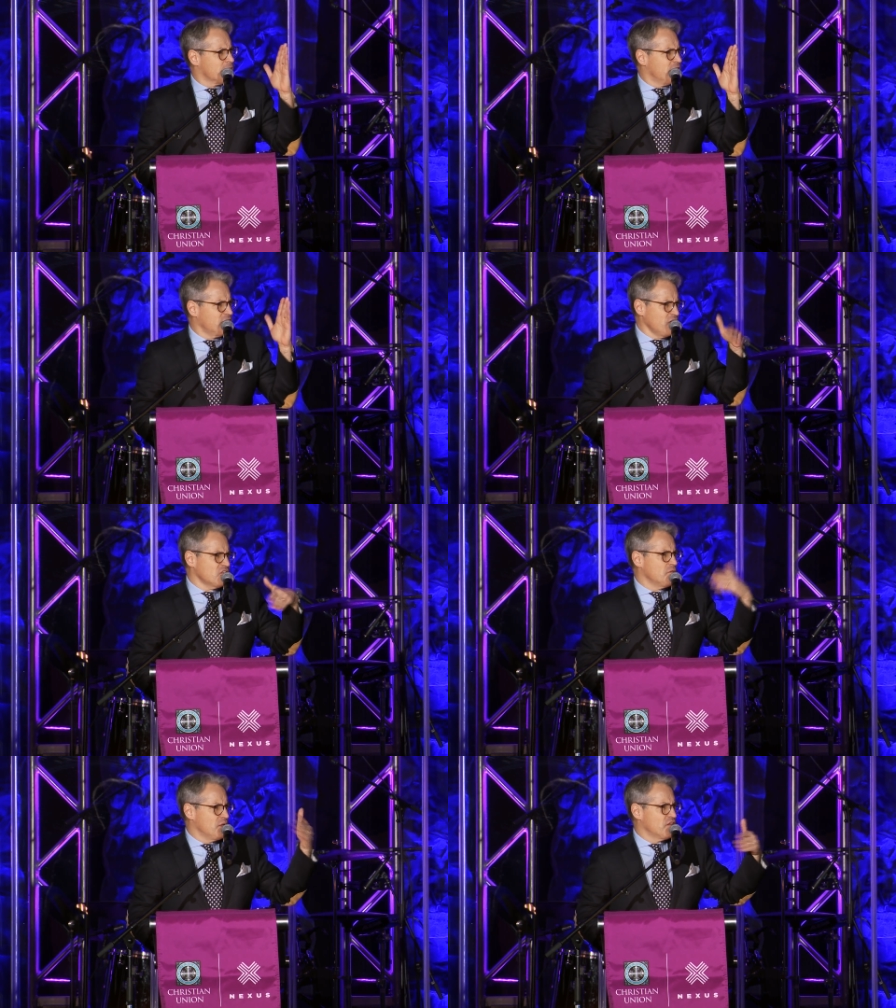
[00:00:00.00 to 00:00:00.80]
it
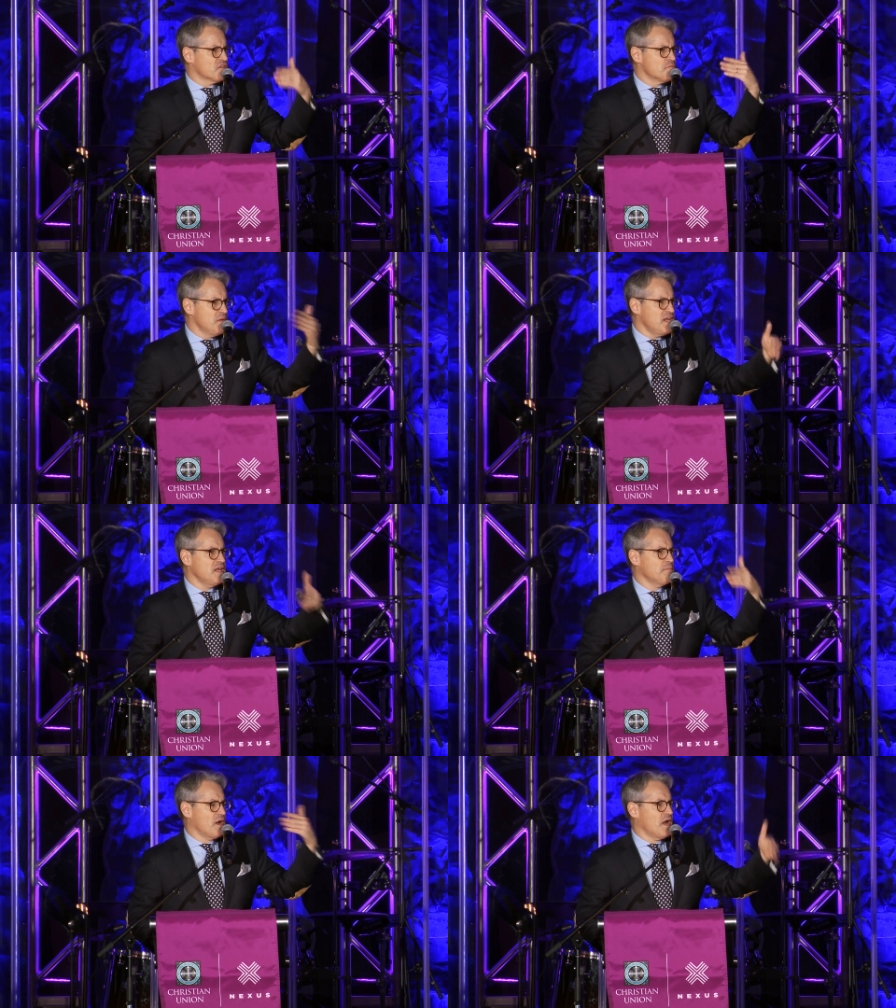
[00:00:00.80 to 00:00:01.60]
doesn't mean, there's
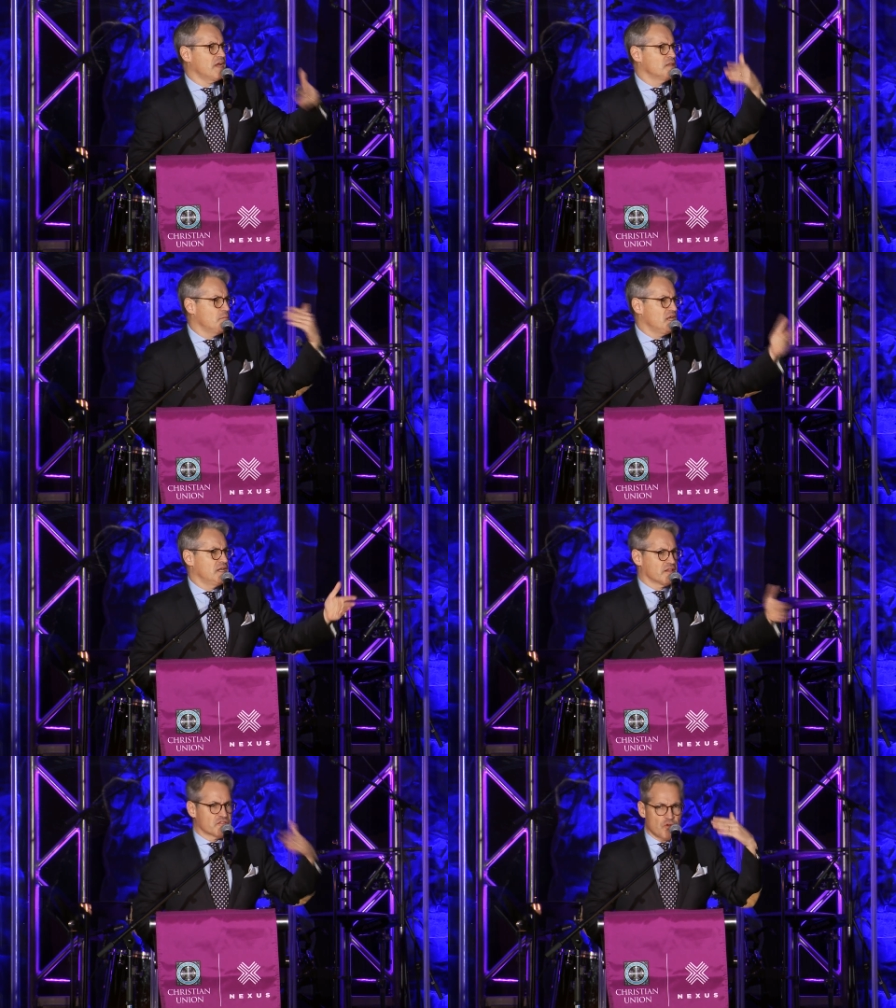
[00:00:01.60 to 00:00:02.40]
meaning behind the
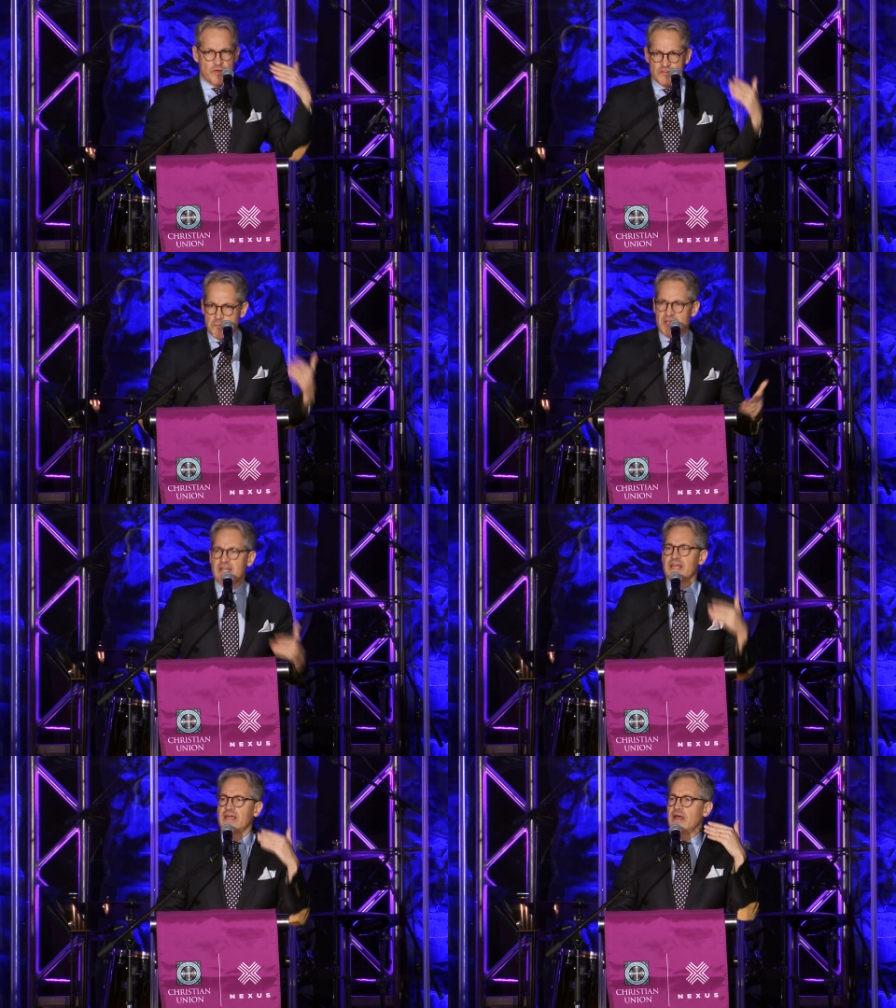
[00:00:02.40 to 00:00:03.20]
meaning. There's always
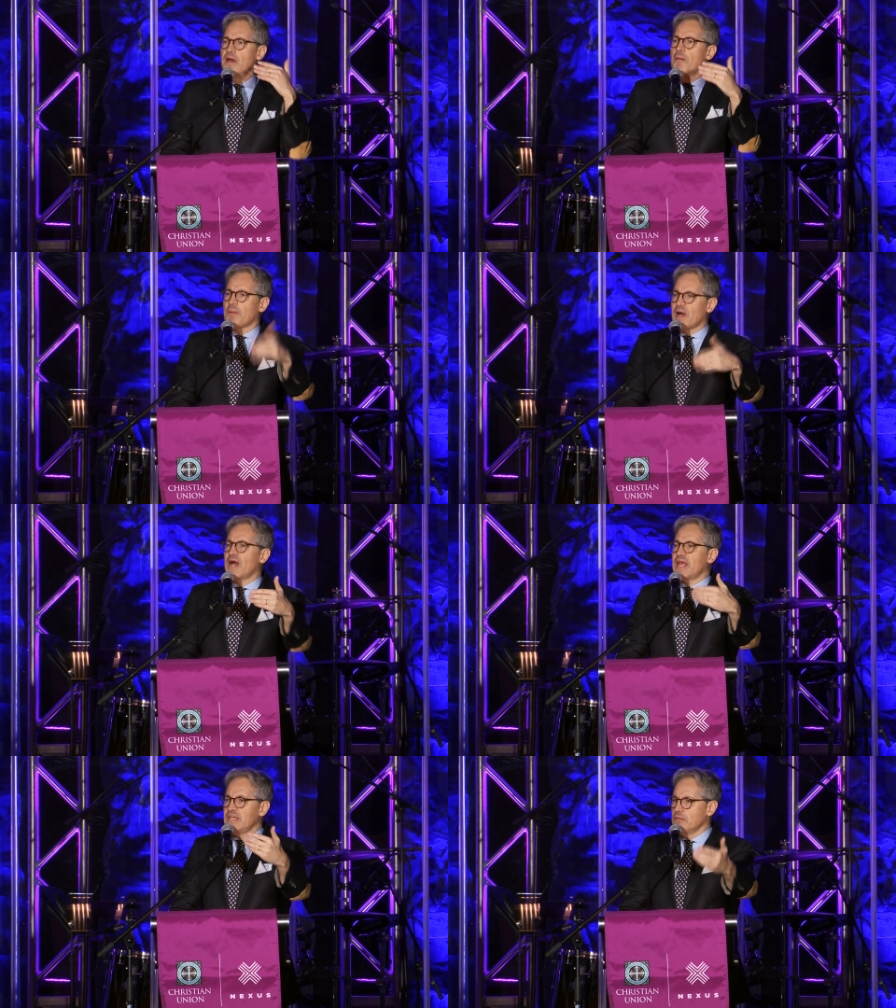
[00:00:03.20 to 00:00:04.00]
meaning
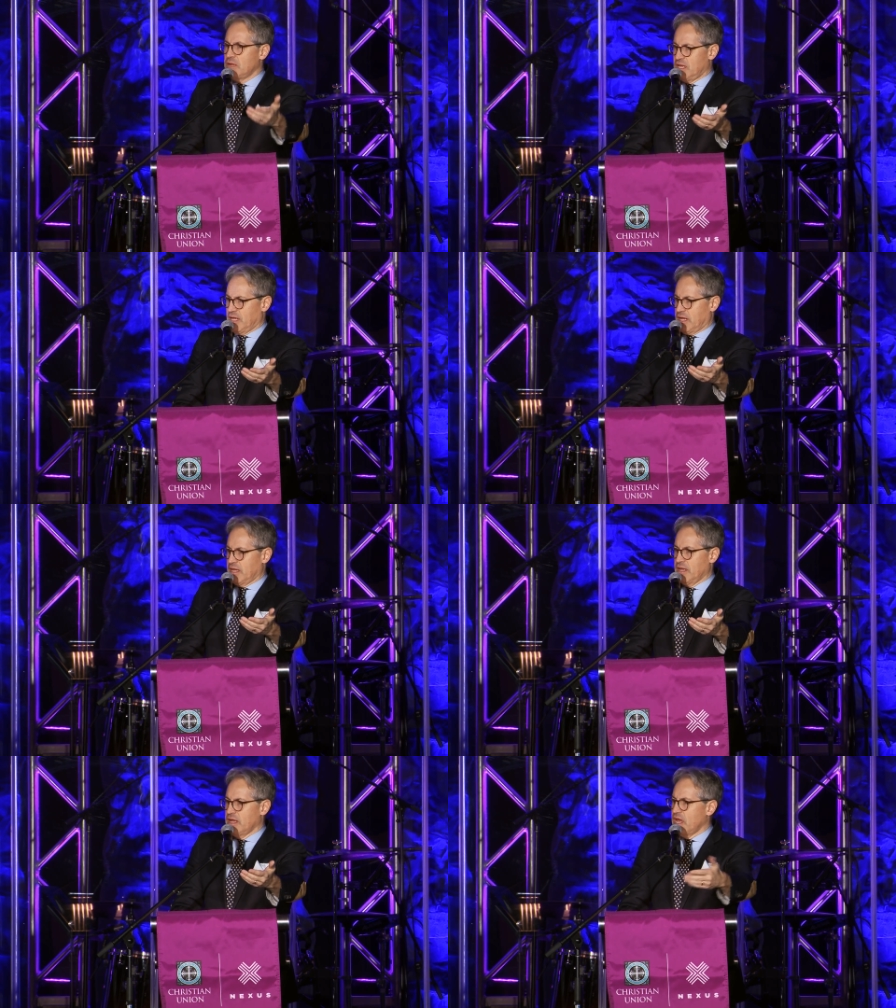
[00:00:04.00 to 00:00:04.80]
behind the
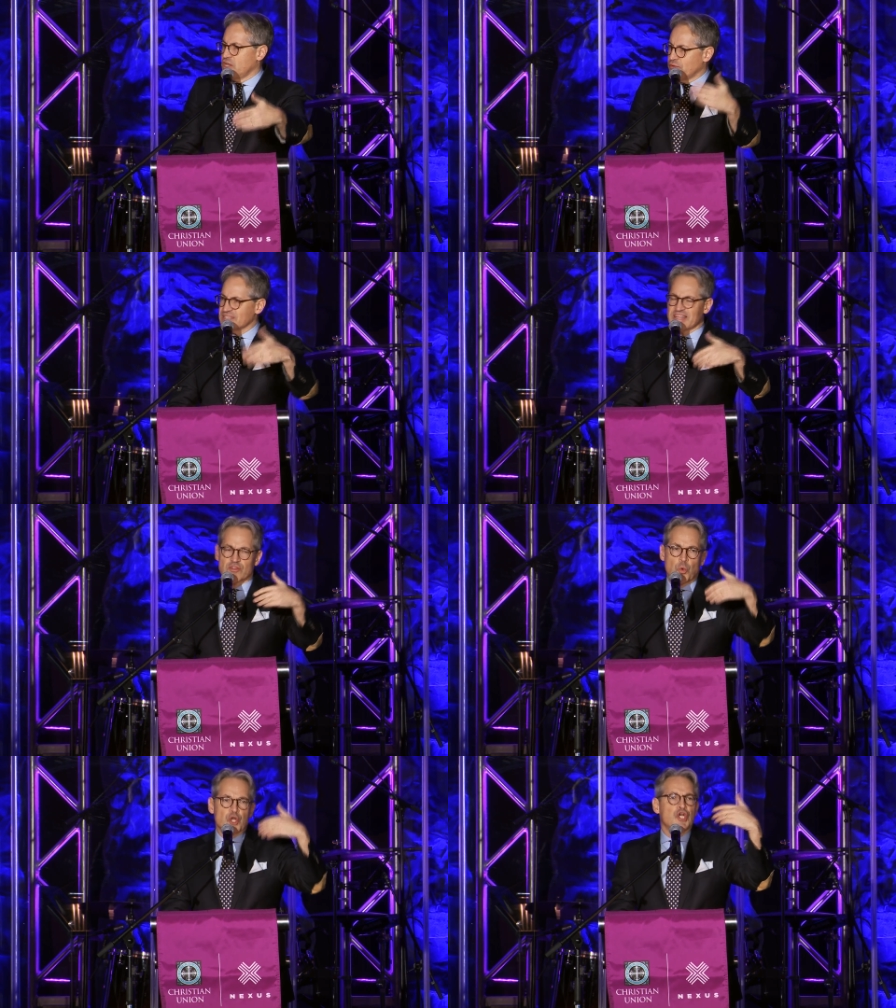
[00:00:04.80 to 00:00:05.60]
meaning. And you realize that
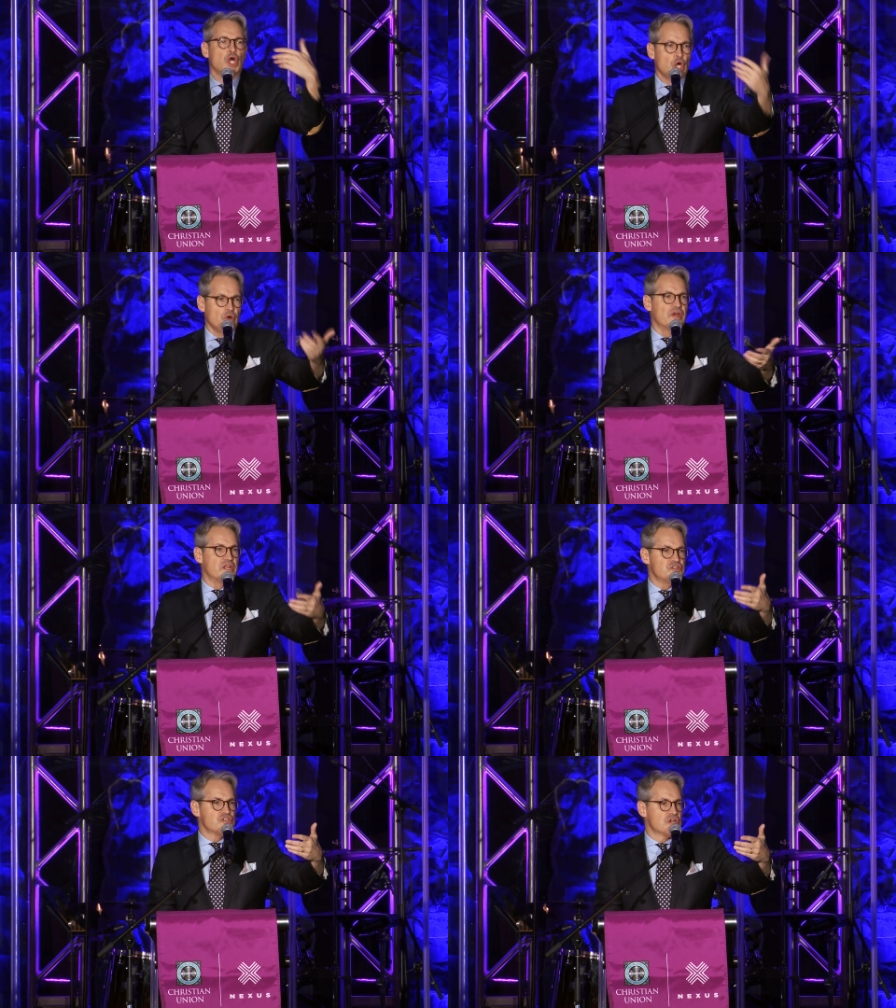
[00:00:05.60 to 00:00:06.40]
the word
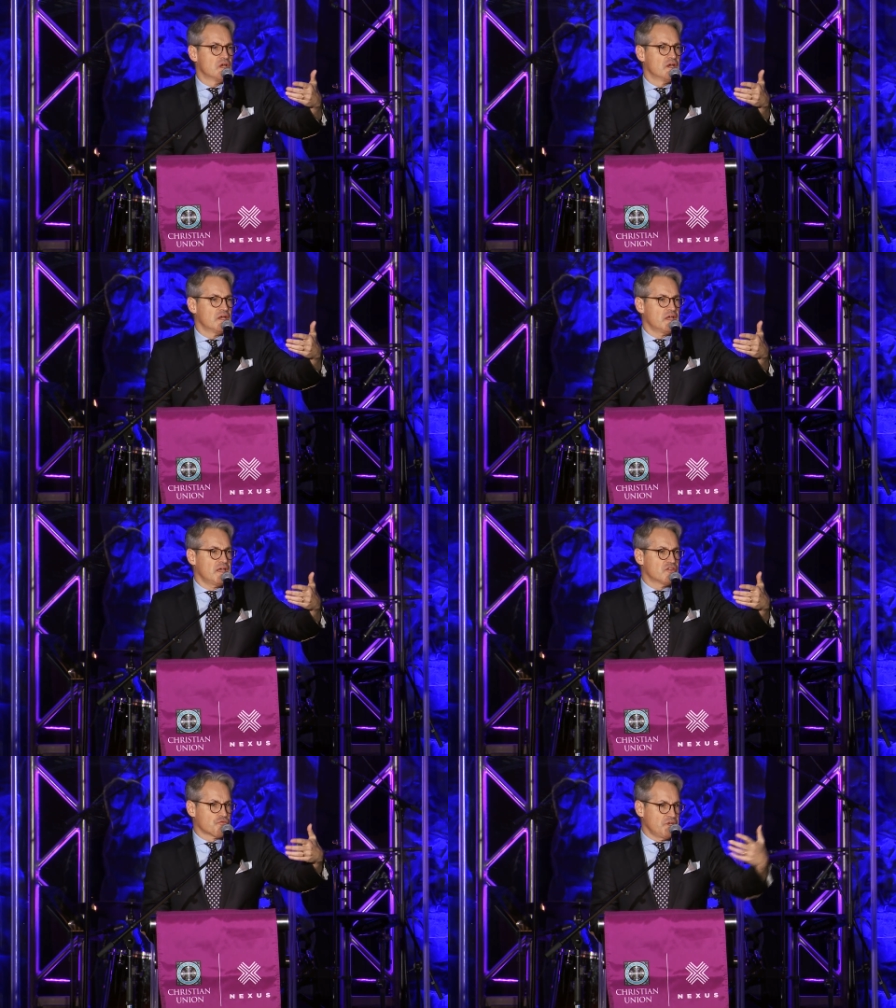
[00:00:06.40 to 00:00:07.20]
courage
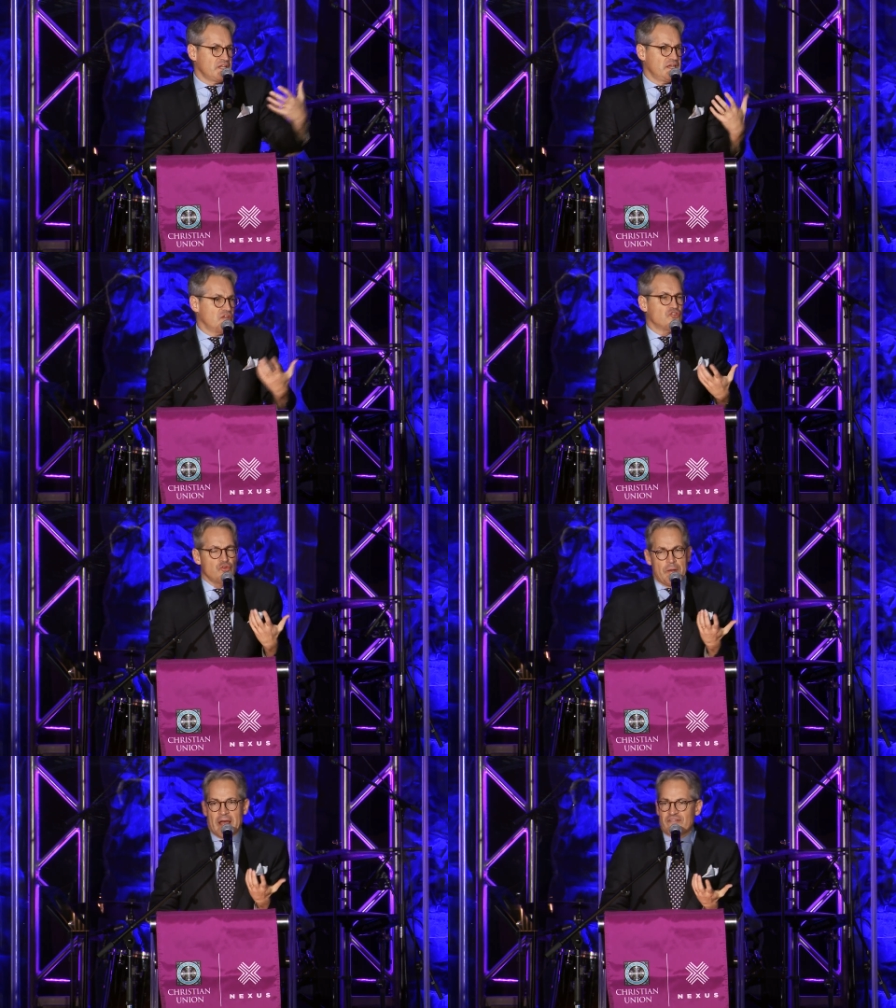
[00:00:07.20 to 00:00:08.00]
is really
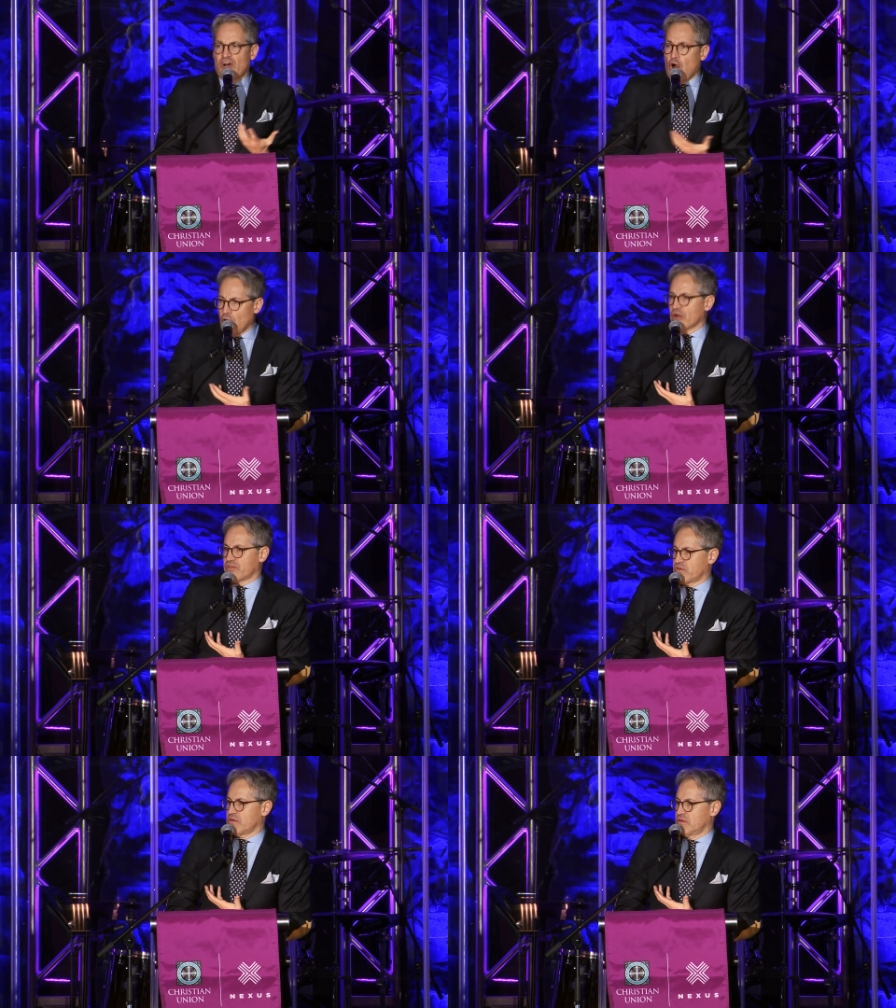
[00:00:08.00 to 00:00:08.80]
to have
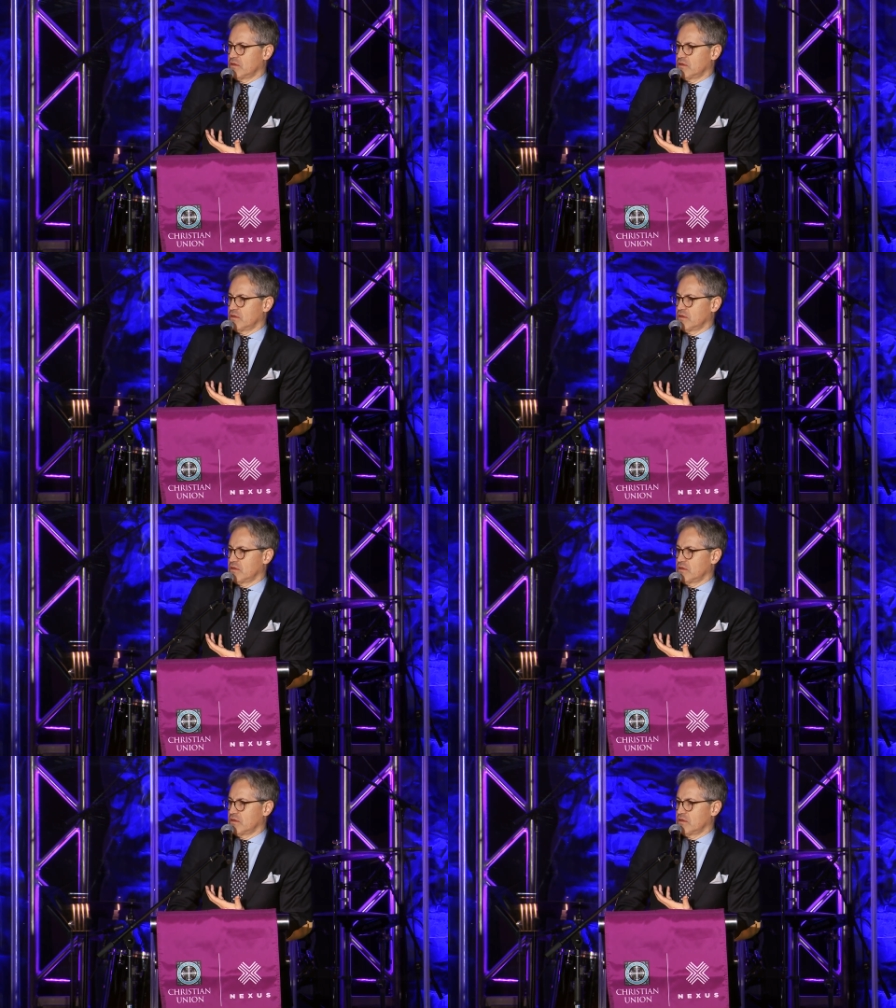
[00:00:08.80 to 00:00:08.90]
heart.